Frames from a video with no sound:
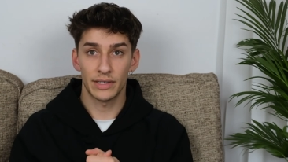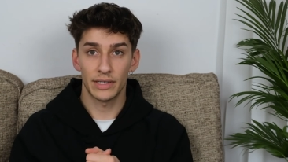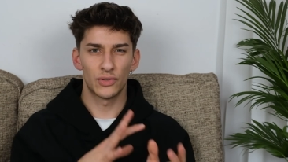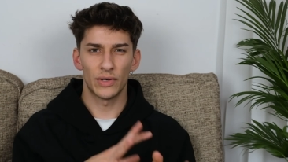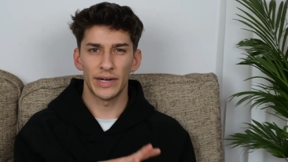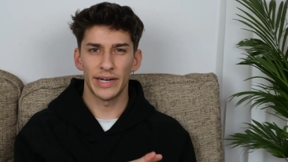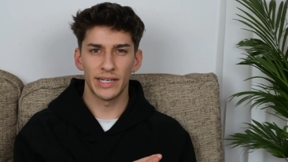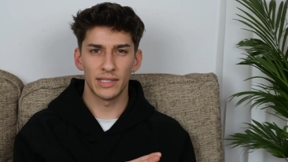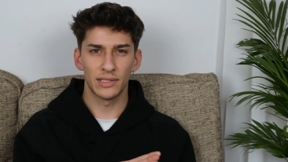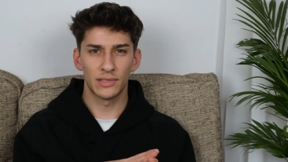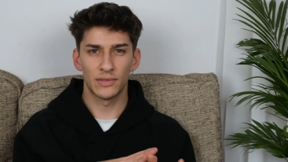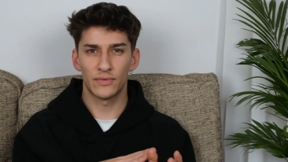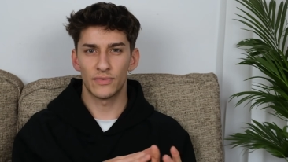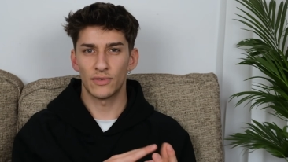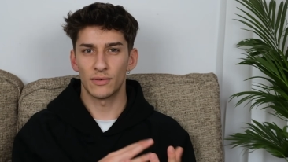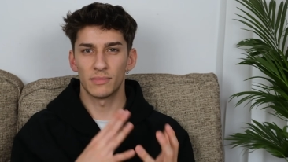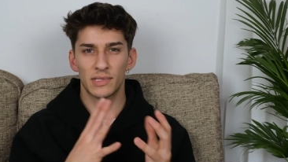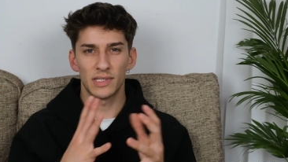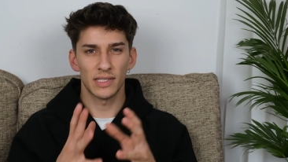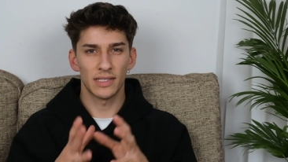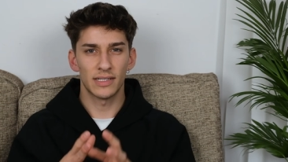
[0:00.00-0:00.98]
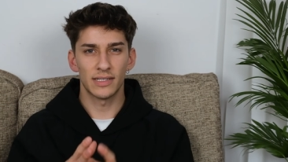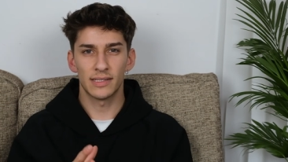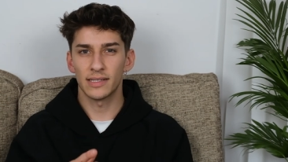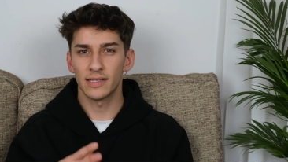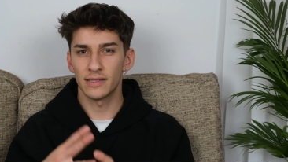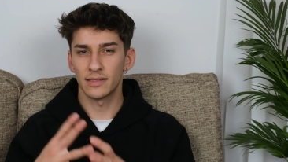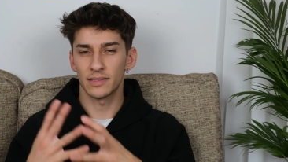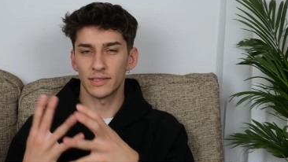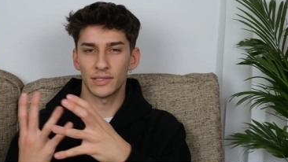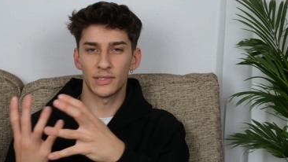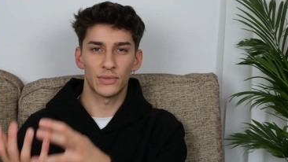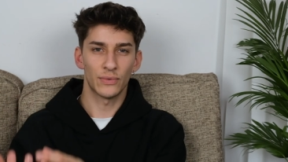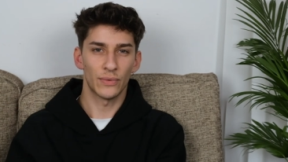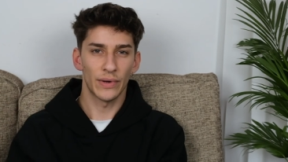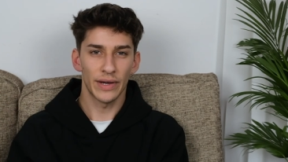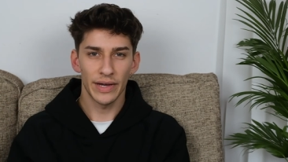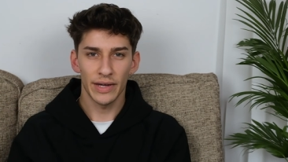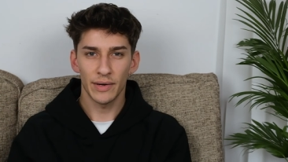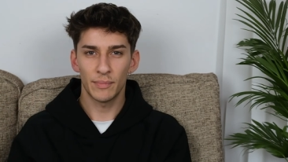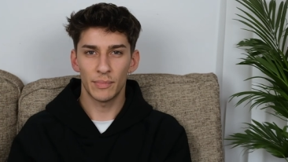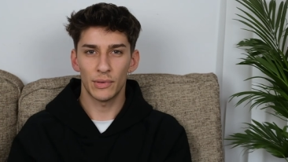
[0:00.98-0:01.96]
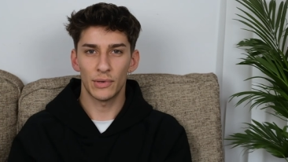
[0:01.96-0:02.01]
Trains from city centers to
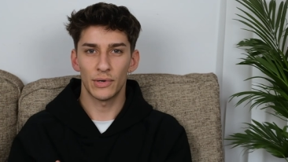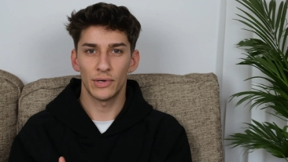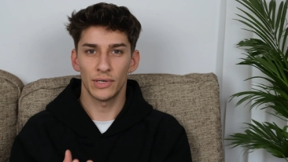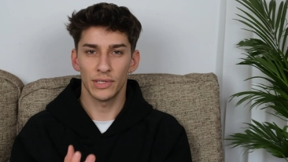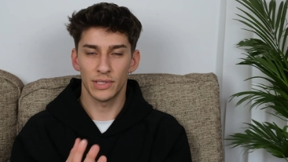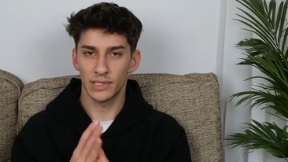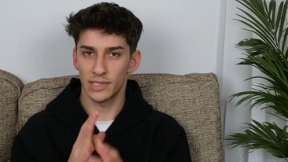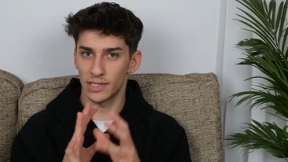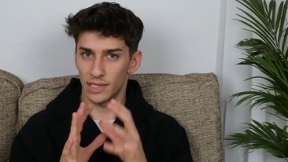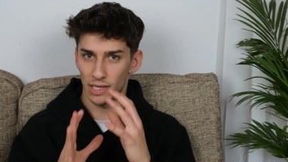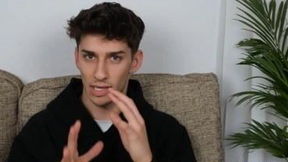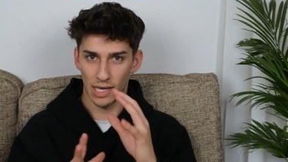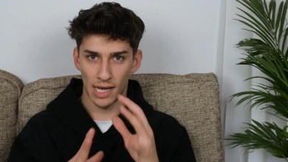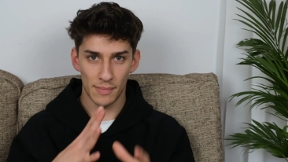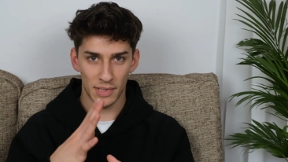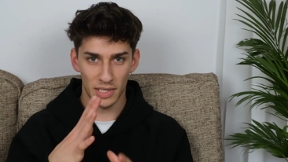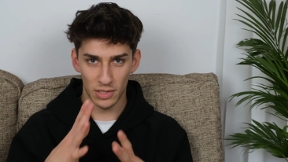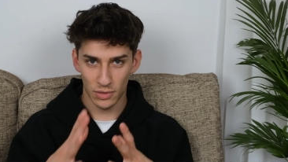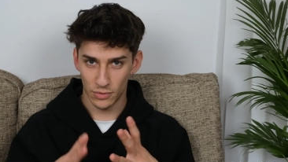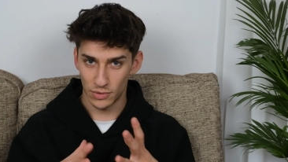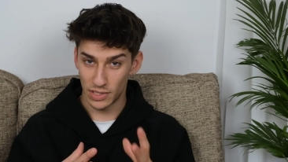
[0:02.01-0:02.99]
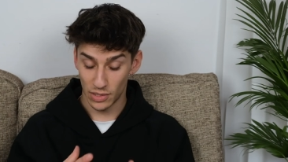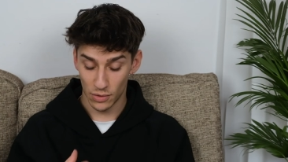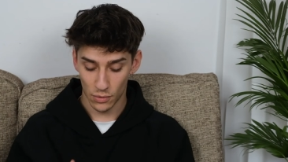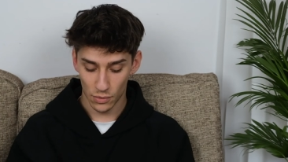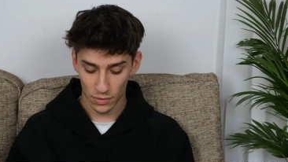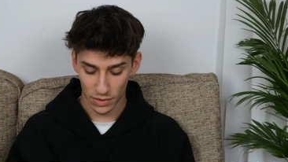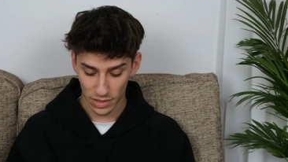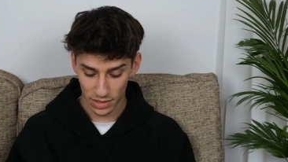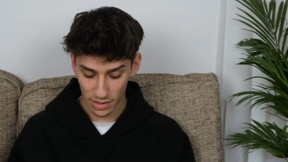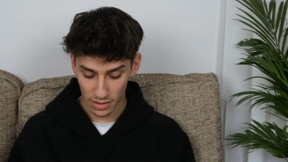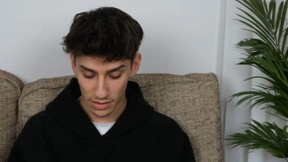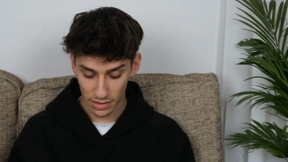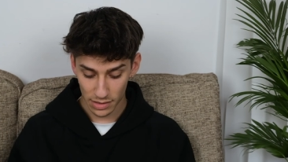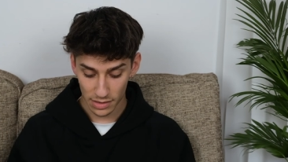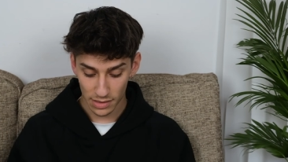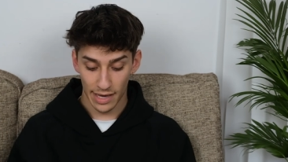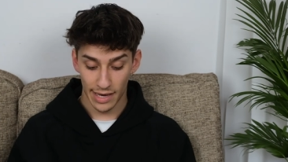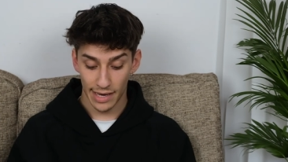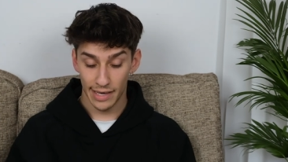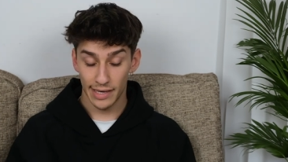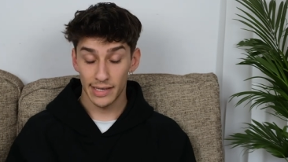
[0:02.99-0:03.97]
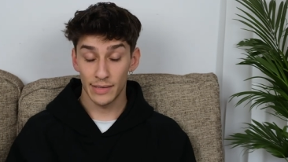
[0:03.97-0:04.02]
airports, I'm including only this,
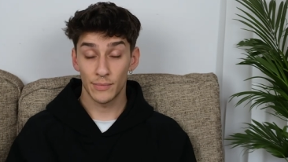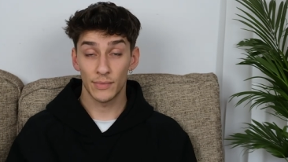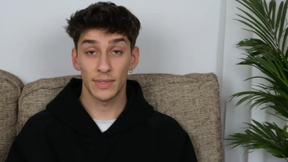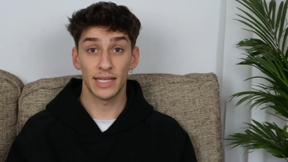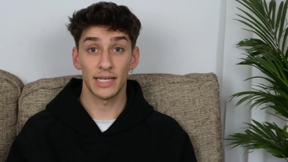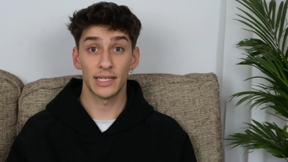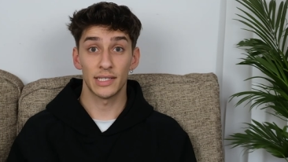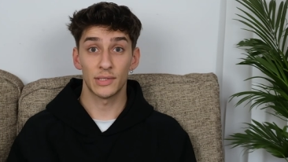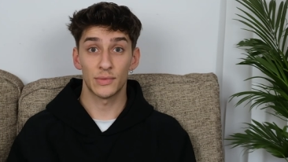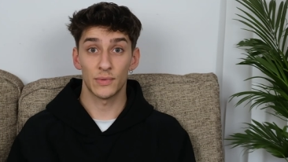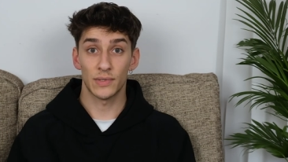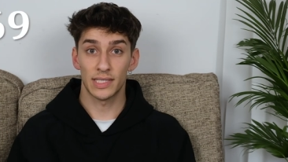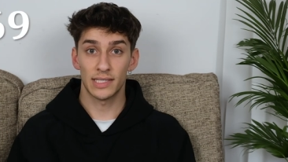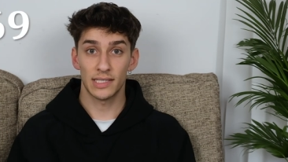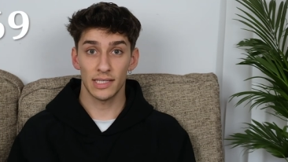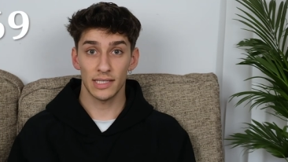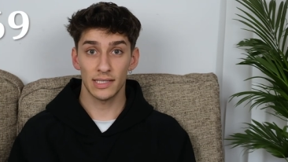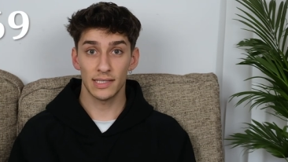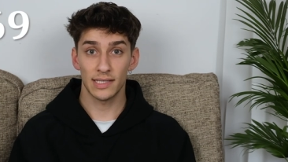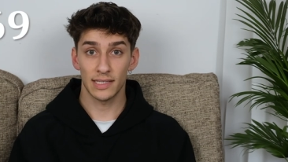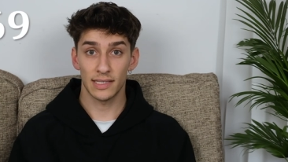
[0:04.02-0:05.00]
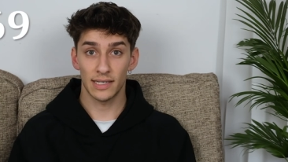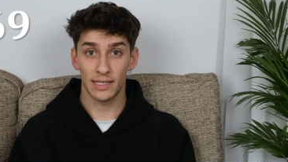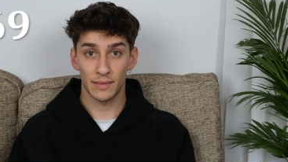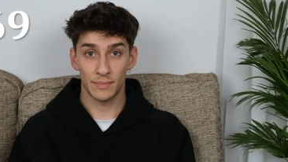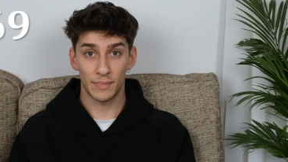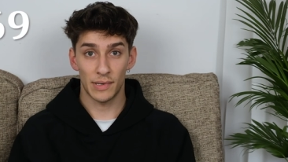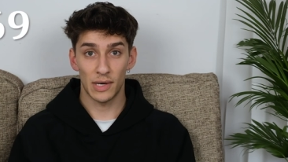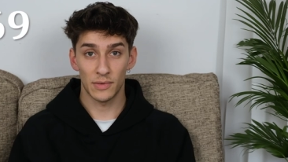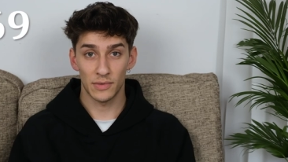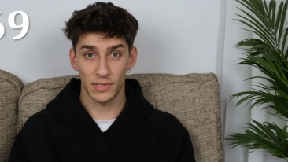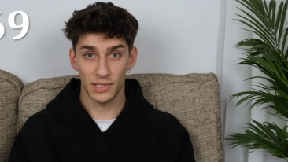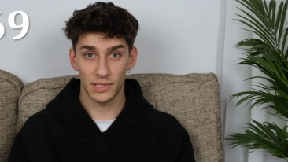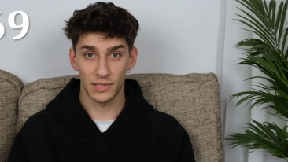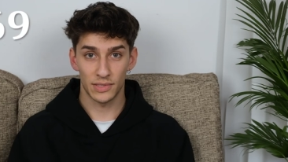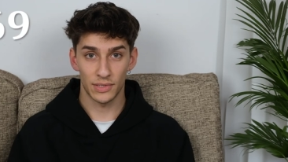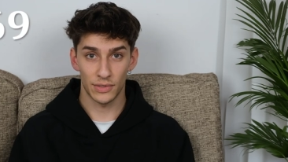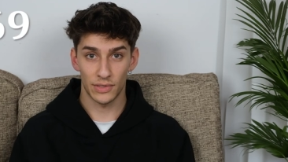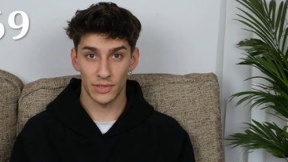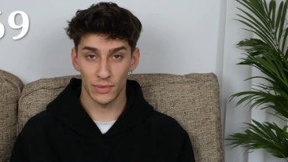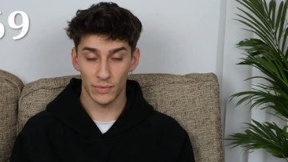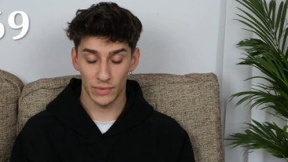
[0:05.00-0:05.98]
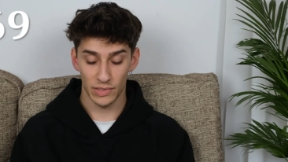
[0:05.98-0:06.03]
and this was 69 pounds in
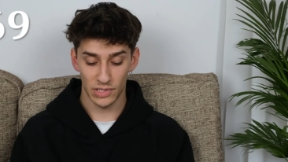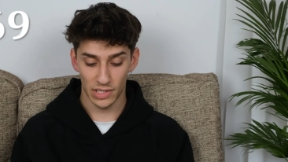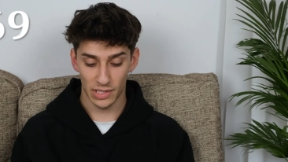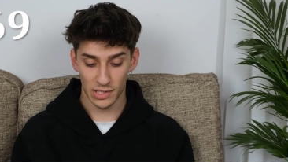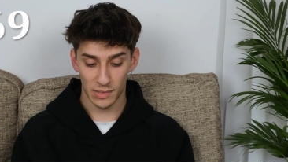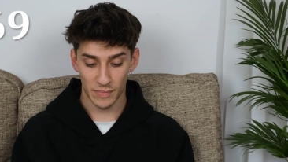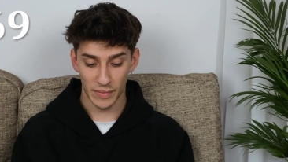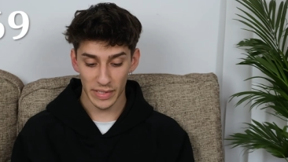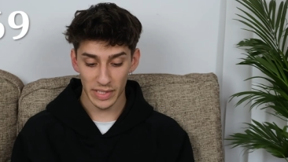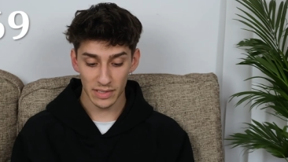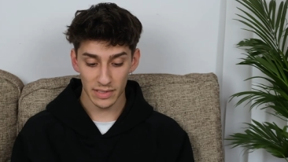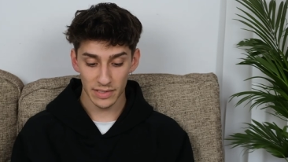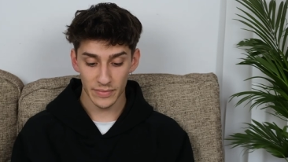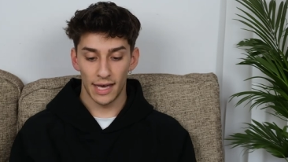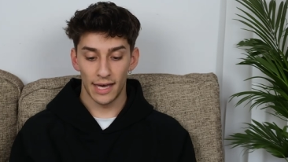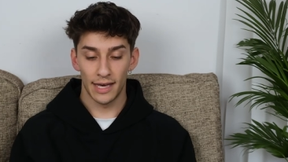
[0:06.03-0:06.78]
total, which I spent.